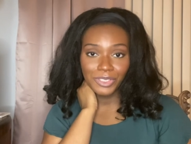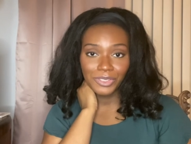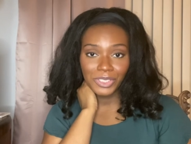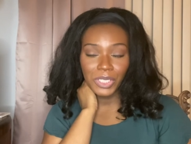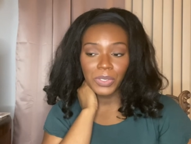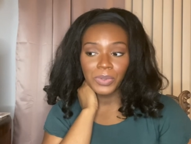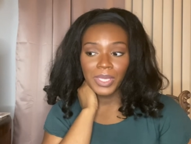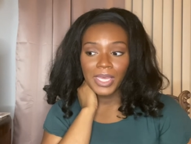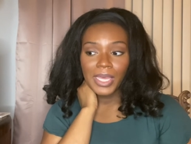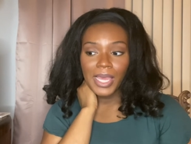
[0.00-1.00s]
So
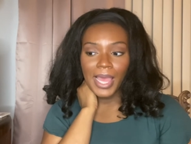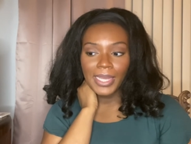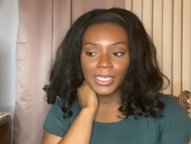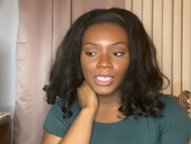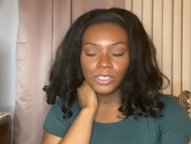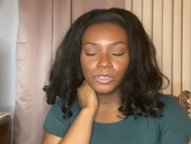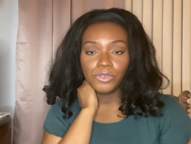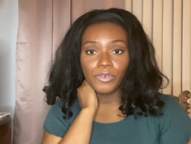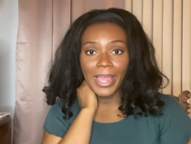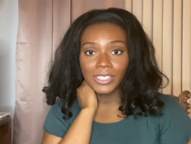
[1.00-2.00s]
I need to
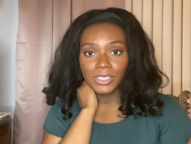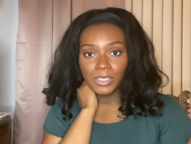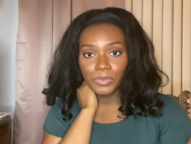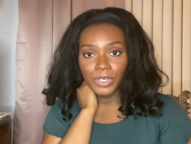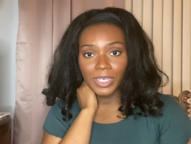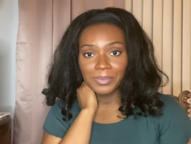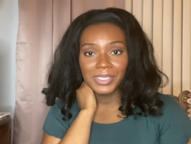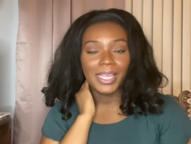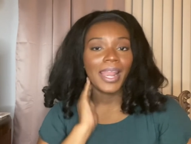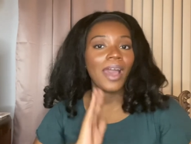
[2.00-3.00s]
gradually work up to that.